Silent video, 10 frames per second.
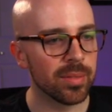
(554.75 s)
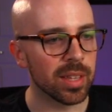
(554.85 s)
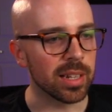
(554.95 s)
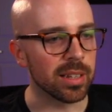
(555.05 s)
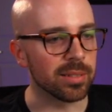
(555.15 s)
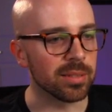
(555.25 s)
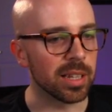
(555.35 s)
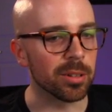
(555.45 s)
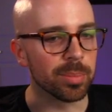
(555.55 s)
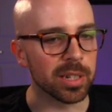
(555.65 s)
and
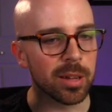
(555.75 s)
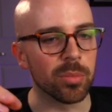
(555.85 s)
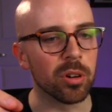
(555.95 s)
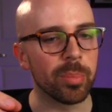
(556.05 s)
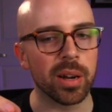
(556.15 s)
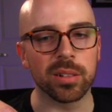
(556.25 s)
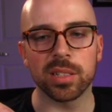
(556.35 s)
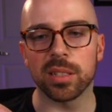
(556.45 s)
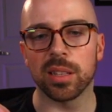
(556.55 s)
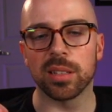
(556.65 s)
it'll become more apparent
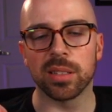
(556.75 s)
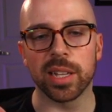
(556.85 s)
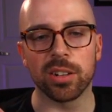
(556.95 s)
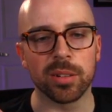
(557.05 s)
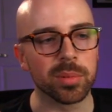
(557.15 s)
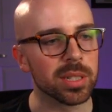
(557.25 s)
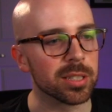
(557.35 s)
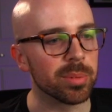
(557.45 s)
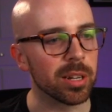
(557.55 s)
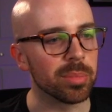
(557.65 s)
in later
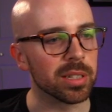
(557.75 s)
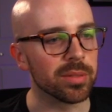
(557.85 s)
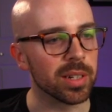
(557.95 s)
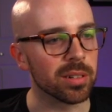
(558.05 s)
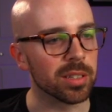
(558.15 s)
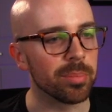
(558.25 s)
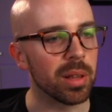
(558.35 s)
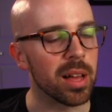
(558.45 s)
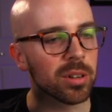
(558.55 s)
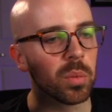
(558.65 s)
images, but I believe here in the
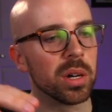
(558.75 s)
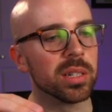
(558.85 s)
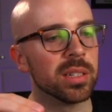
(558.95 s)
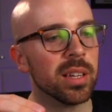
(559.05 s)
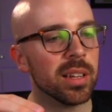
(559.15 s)
block 1,